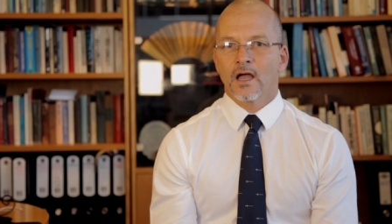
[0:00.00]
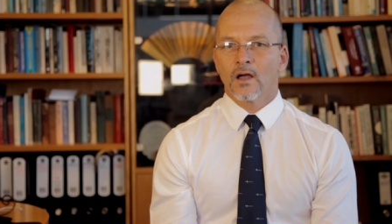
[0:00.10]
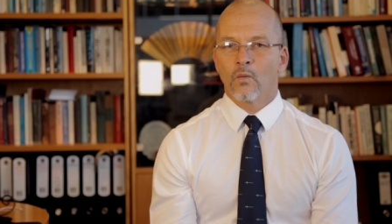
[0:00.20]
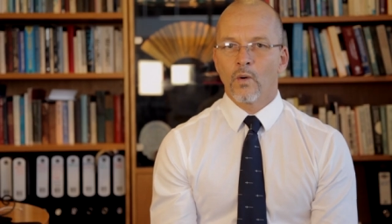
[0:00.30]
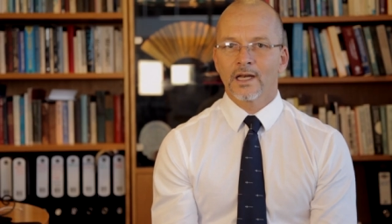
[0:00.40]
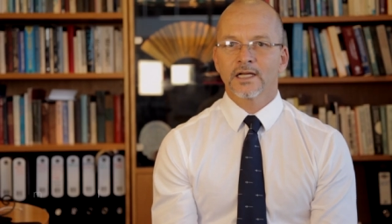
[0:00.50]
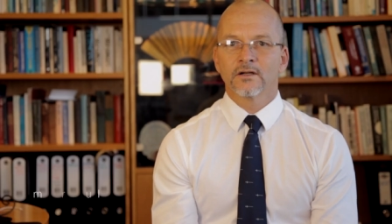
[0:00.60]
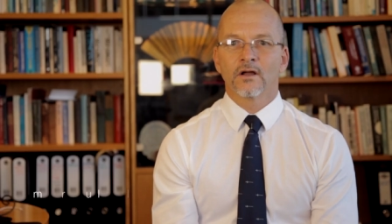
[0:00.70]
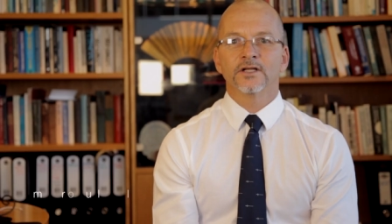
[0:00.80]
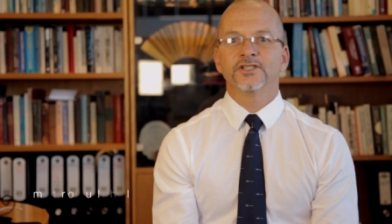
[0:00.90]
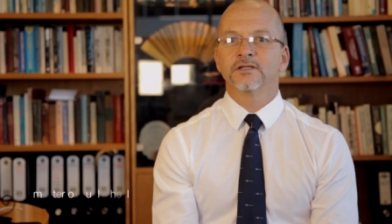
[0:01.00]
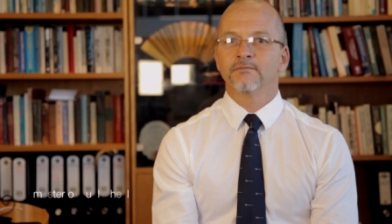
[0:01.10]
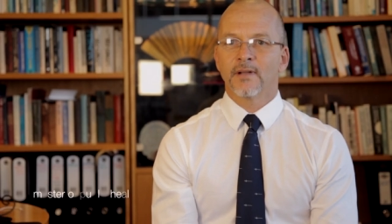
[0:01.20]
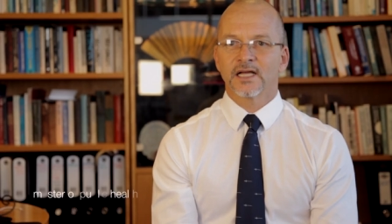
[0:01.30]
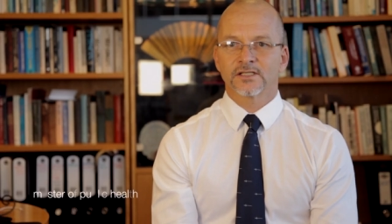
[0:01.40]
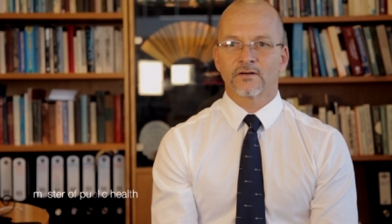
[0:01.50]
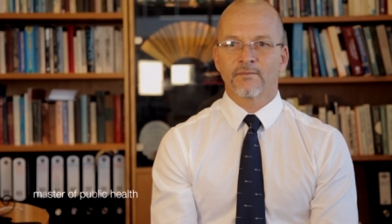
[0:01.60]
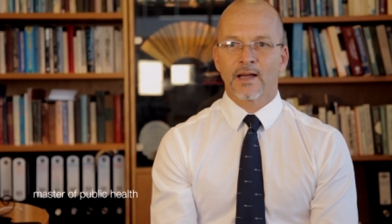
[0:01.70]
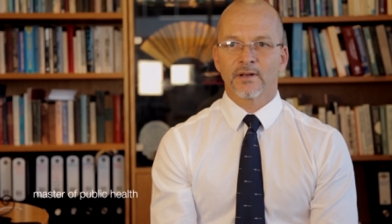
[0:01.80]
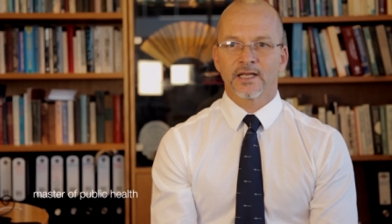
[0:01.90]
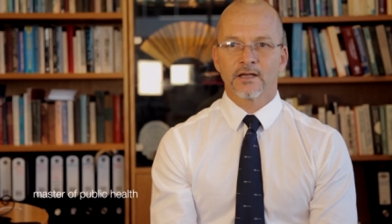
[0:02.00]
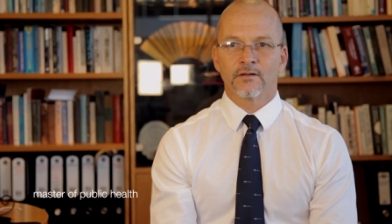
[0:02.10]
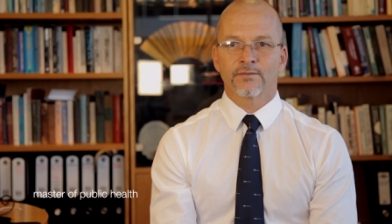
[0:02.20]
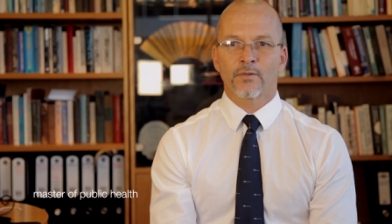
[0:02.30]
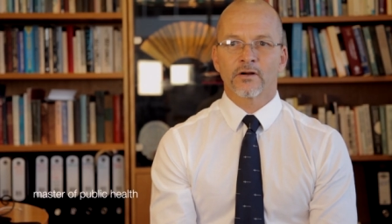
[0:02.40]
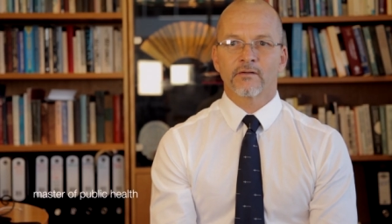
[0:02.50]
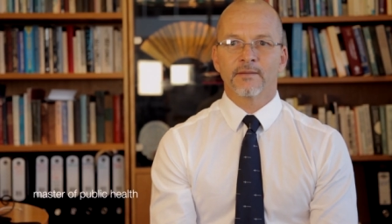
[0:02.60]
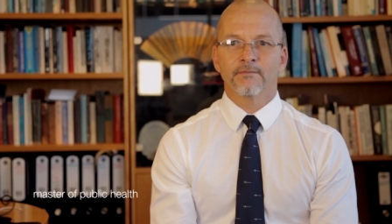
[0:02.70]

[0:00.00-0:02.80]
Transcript: a well-acknowledged Master of Public Health program.